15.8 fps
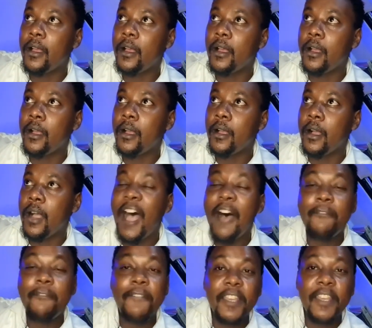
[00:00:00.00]

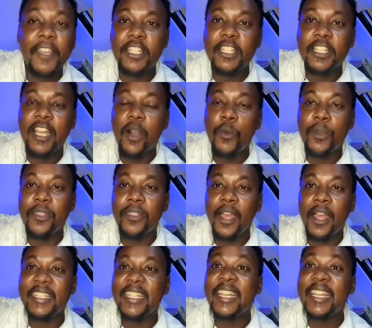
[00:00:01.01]
having dinner with
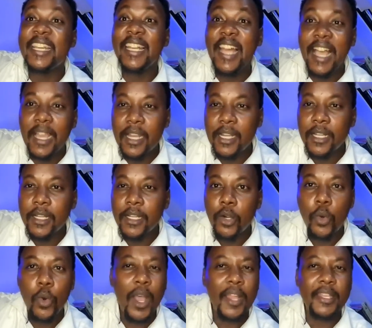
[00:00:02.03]
the clerk who
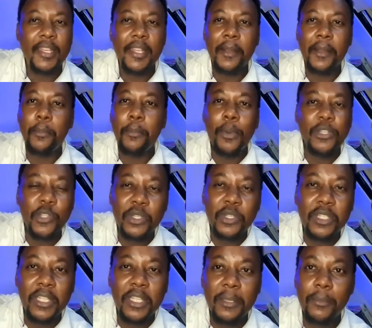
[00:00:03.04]
had imprisoned him,
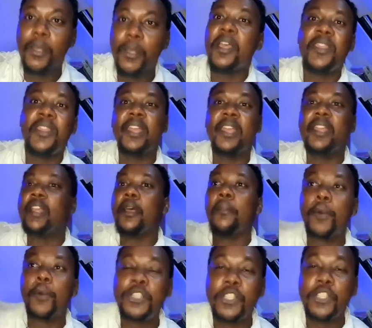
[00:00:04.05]
then
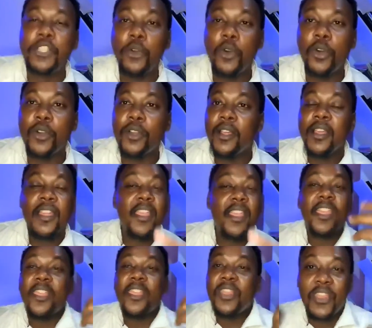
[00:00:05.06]
putting on
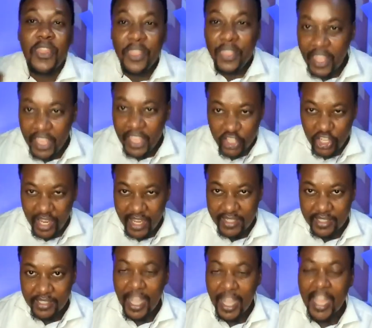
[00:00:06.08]
the jazz
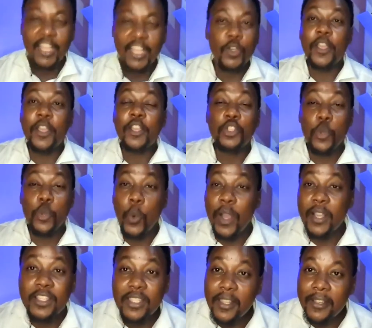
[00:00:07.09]
and going to watch the
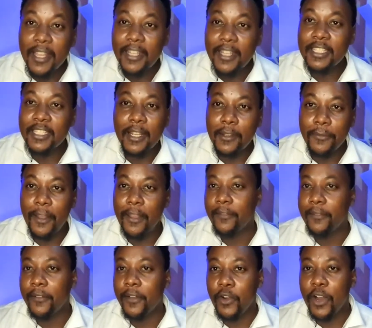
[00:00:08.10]
1995
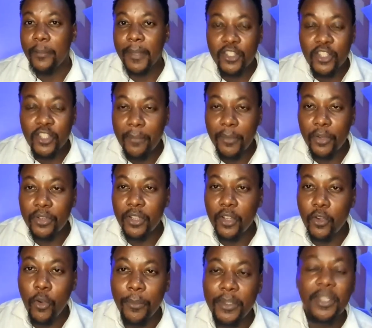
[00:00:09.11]
rugby champion,
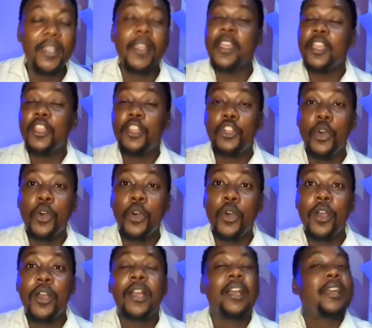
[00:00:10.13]
you know,
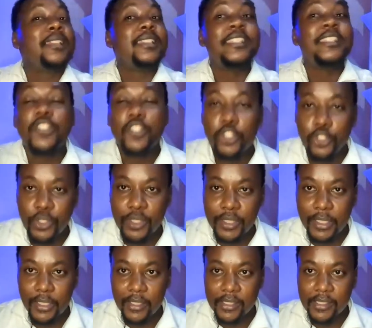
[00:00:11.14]
social
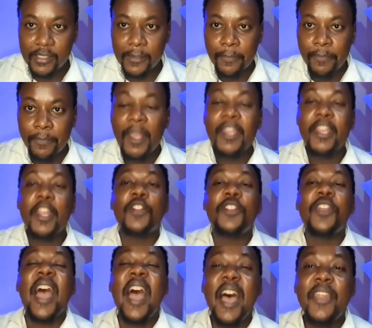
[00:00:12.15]
skills. Now, the
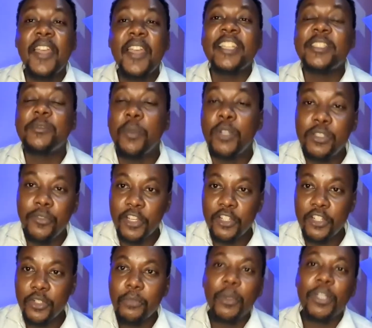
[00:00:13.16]
other is motivation.
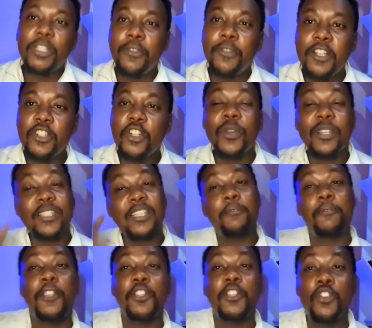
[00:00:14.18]
Motivation was the
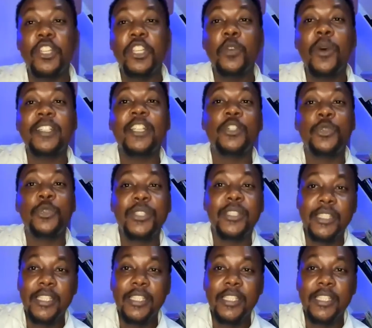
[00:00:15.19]
vision he wanted to see